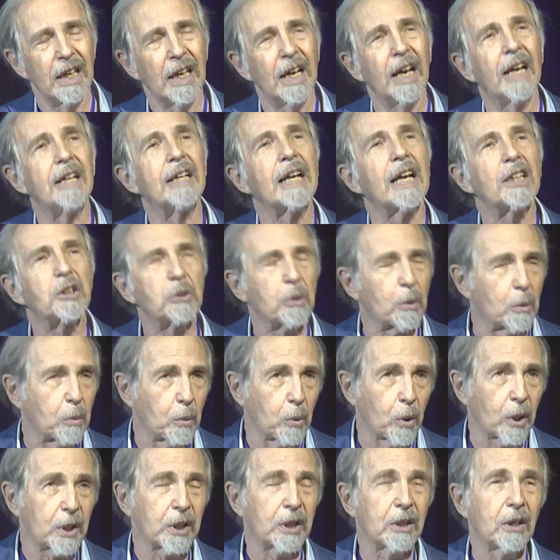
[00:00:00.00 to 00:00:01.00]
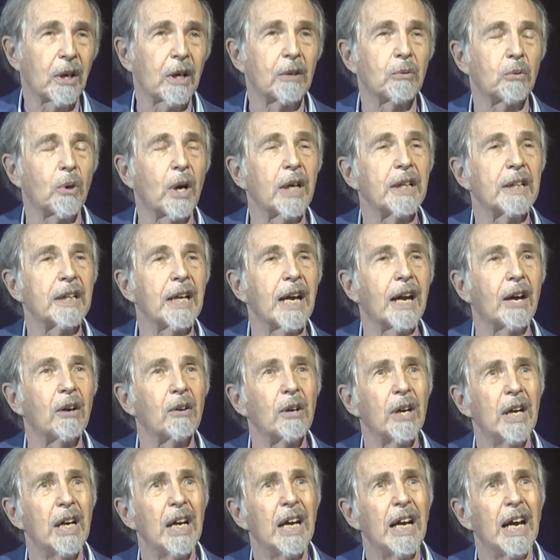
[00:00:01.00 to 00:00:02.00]
And that's what we're working on right now,
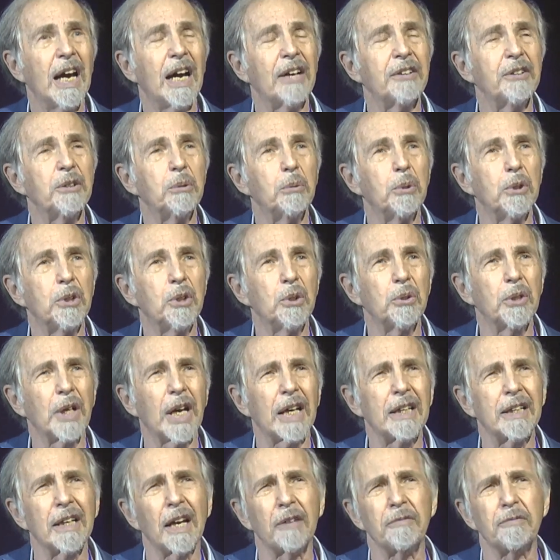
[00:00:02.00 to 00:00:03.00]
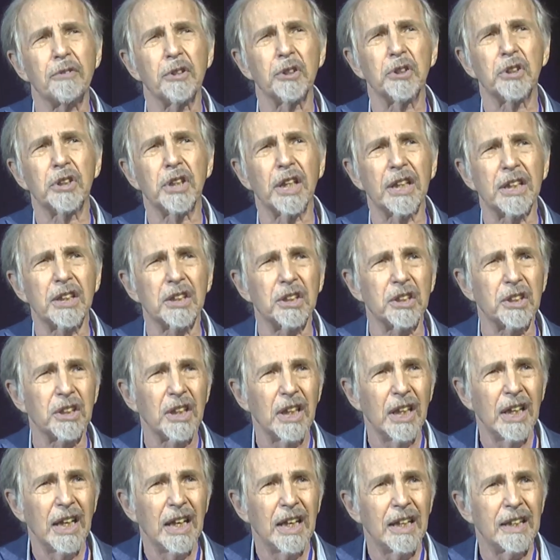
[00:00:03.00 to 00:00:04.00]
how you would do that, not for 6,
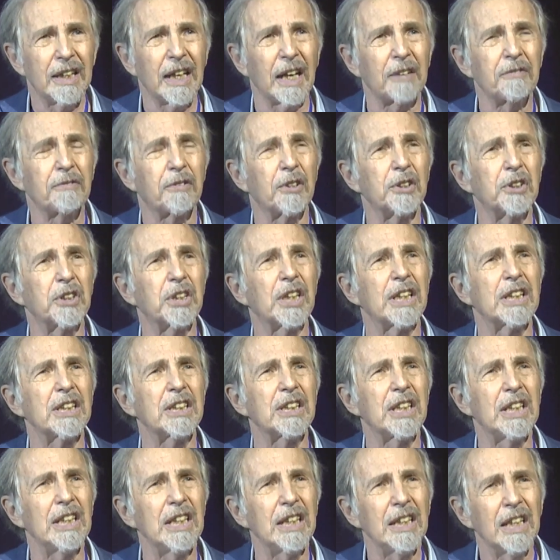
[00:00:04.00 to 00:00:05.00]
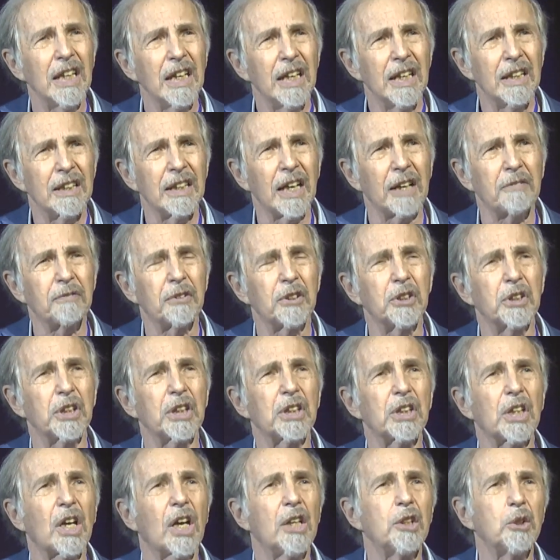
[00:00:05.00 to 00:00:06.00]
not for 60, not for
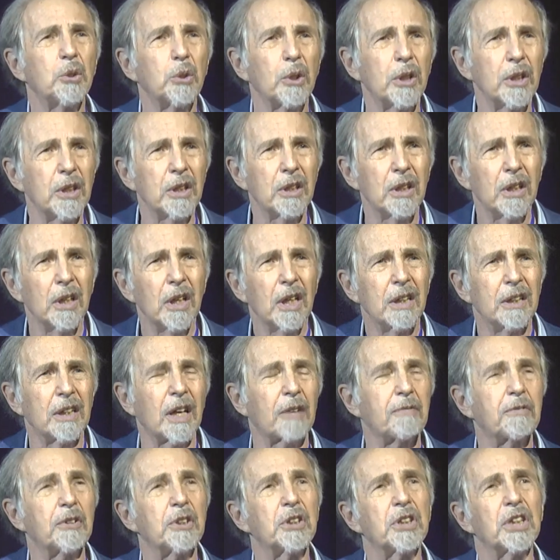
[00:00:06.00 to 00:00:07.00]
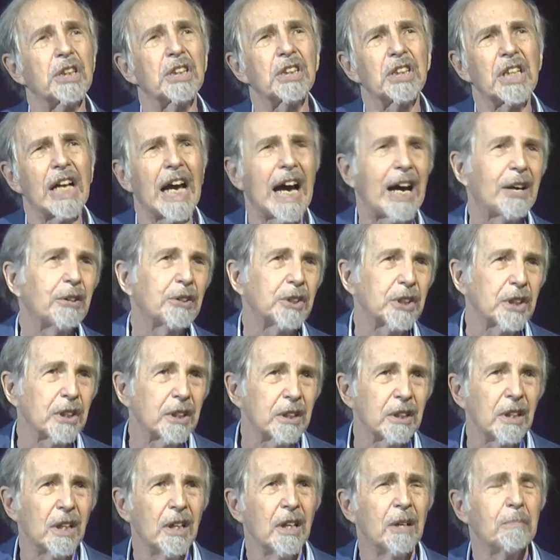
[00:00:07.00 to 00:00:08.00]
600, not for
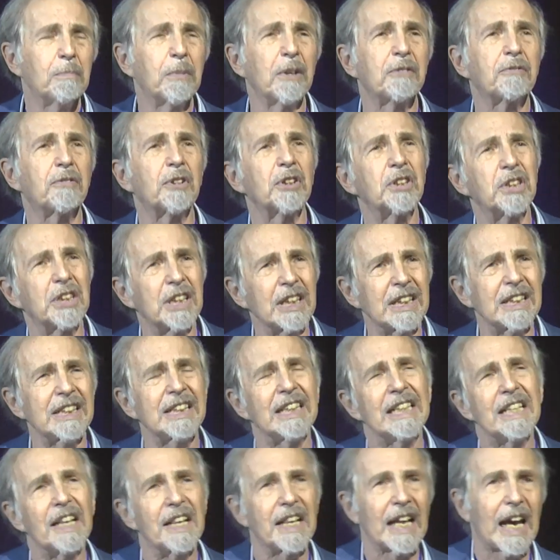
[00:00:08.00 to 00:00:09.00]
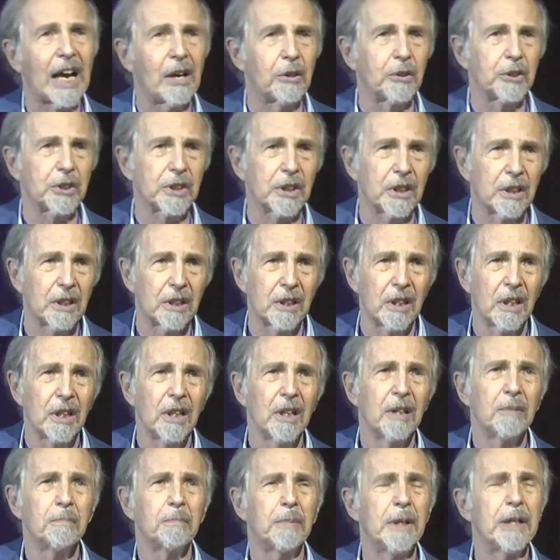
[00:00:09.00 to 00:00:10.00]
6,000, but for 60,000
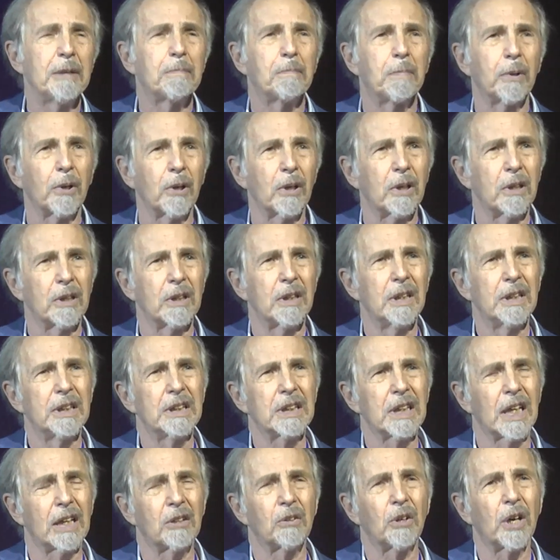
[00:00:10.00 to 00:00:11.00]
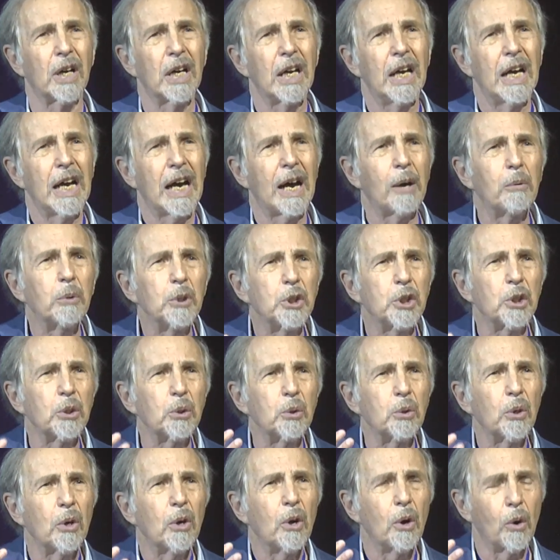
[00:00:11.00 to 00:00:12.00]
people, etc. How would
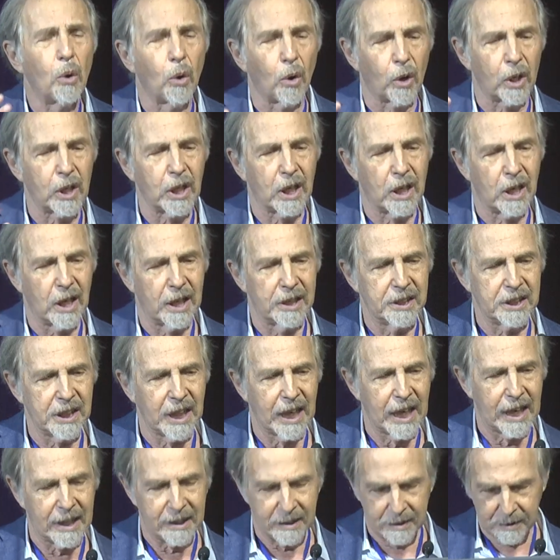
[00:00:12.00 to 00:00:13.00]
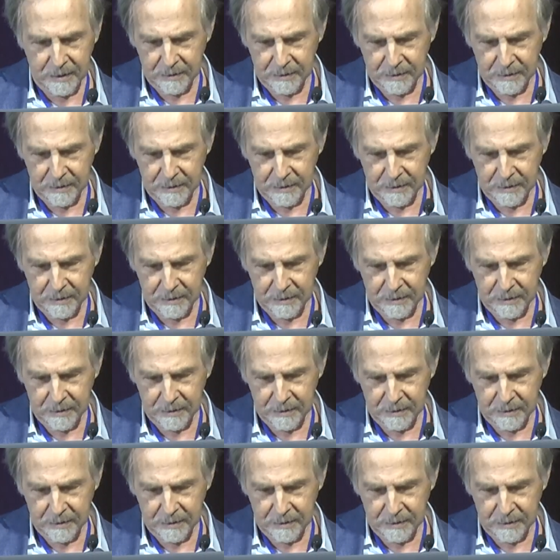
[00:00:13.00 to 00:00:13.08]
you organize that?